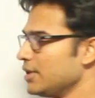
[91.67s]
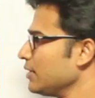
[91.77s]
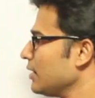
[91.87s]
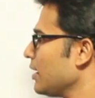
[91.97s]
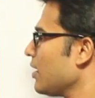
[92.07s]

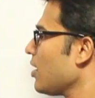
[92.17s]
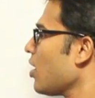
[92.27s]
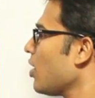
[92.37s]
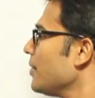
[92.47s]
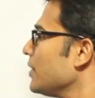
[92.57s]
then
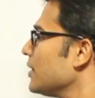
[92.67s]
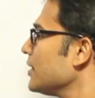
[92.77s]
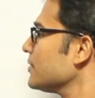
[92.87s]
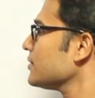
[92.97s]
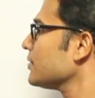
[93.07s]
how many
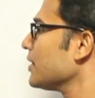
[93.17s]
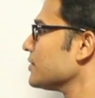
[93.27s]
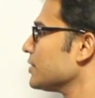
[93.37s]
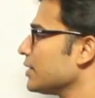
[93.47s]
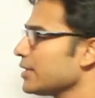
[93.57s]
days
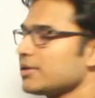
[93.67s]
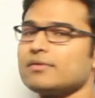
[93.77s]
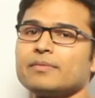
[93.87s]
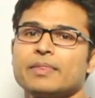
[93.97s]
does it take?